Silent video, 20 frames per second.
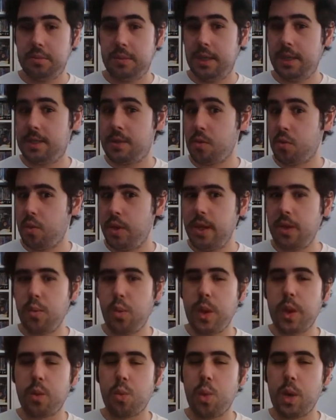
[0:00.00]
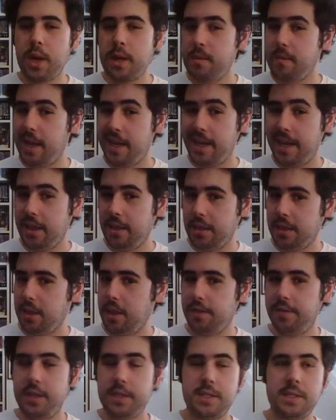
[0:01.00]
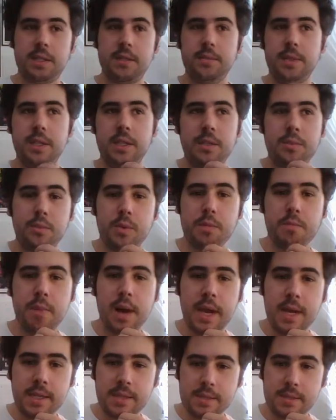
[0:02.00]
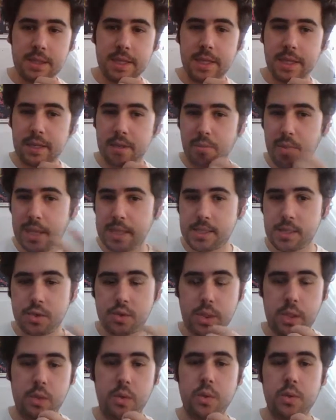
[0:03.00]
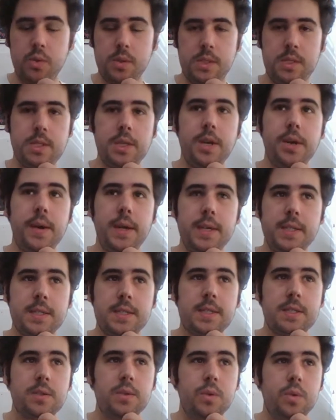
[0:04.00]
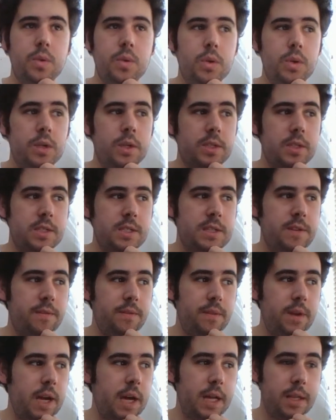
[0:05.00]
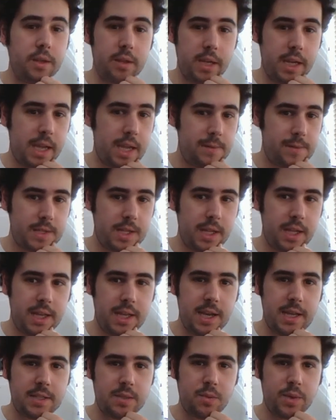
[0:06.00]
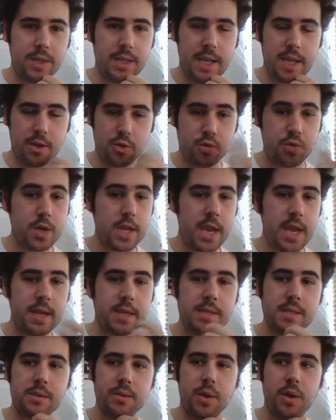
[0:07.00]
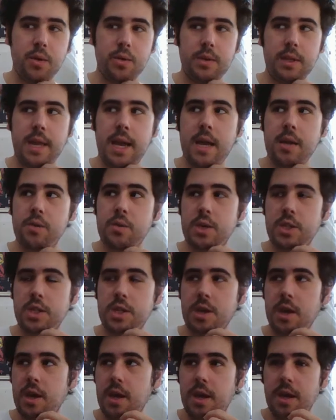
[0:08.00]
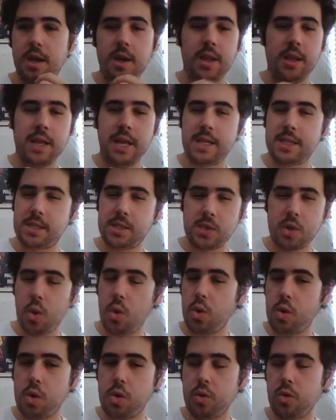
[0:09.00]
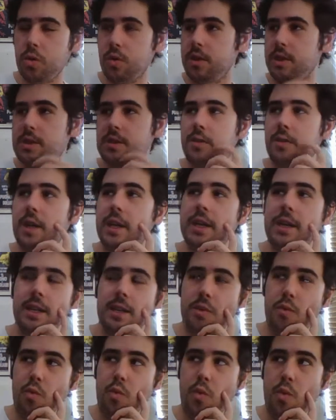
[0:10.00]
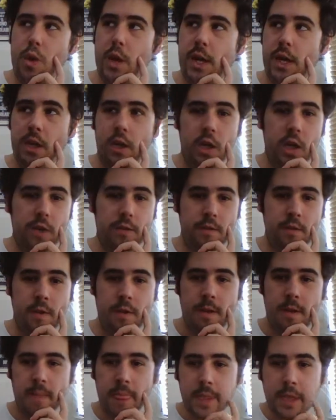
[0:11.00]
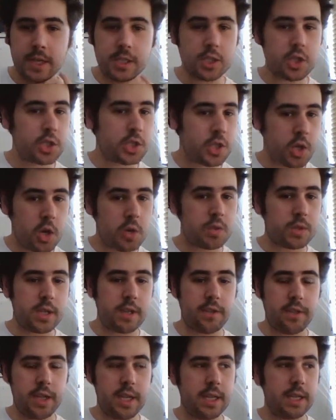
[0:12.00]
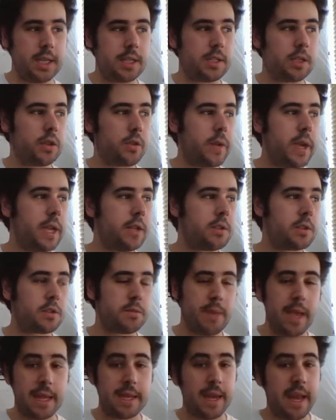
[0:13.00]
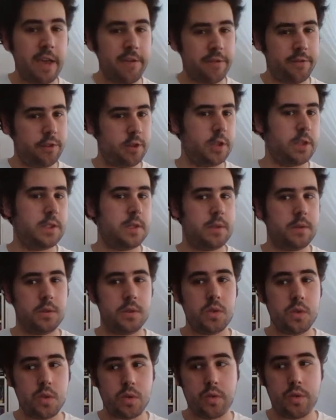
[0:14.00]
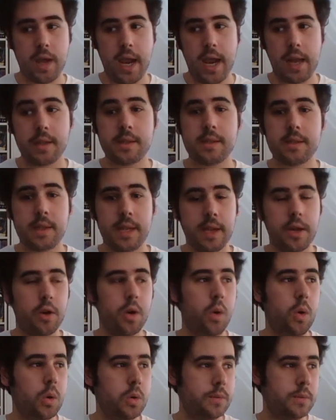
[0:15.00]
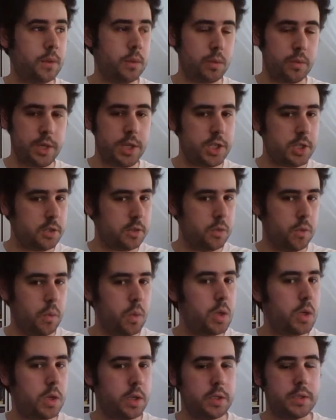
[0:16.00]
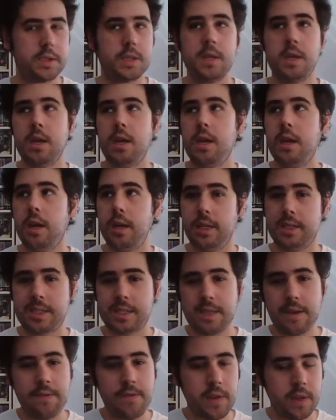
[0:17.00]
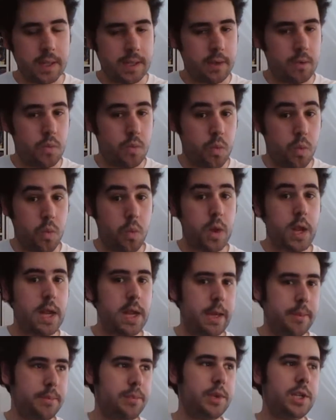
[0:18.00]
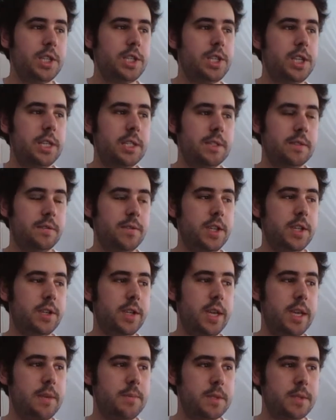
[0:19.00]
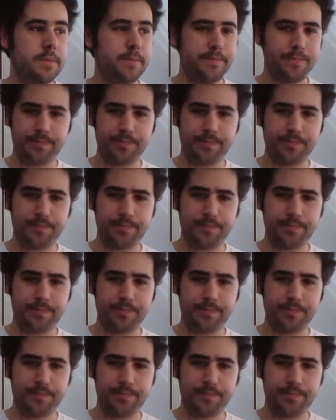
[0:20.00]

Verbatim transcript: It's a really weird one, and I love it. I mean, it reminds like the Panzer Dragoon series or some other games like that when they create their own language. That's so cool. It's a thing that I really love. It shows, I think, that the creators made an effort to create their own original world it's something that I really appreciate in video games.